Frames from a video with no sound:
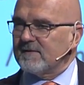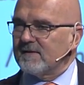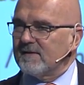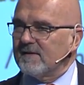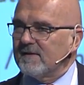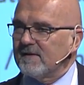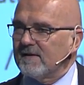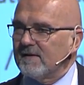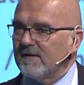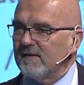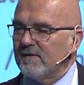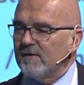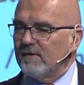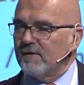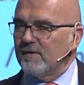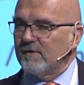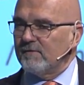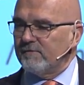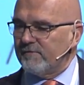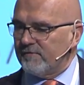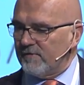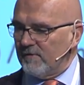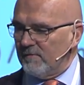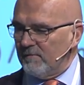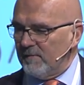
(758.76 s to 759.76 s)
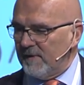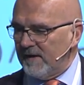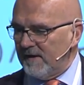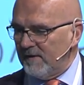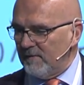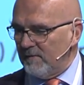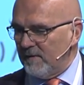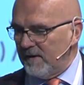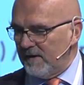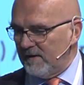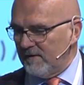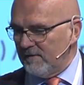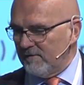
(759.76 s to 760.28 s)
uh, learn from my
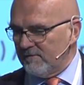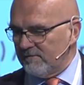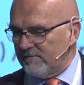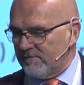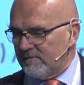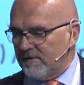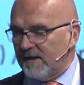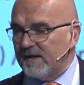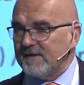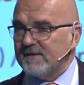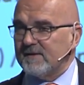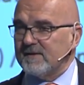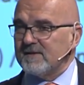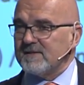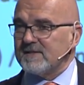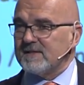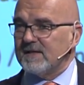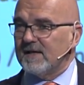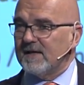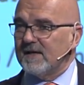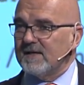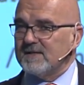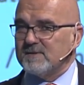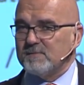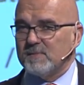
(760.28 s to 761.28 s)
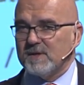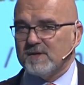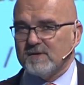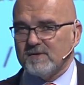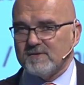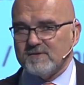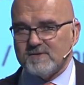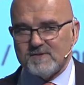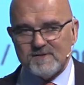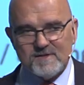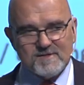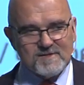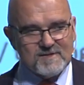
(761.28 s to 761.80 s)
way of writing slides
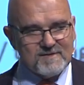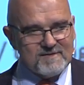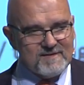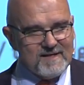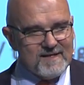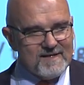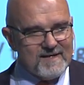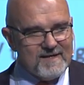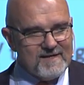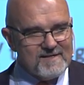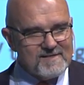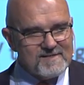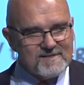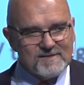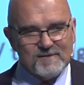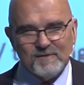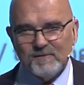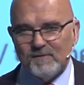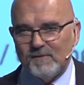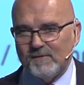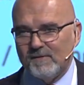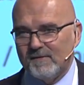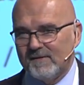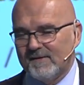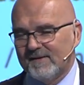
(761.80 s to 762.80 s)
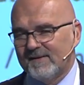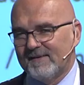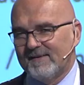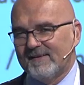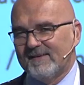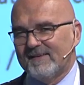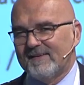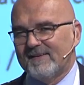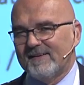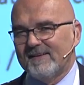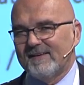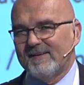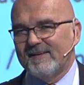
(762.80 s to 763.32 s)
because it's against all
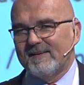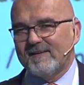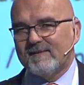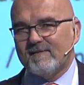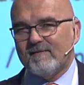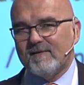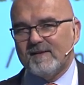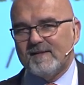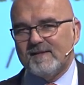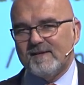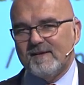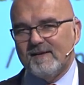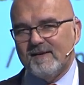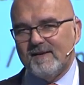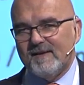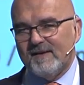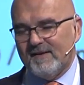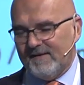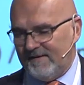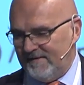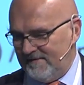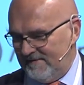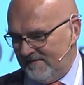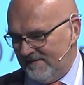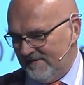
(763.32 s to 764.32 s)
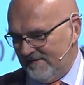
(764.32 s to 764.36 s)
uh, criteria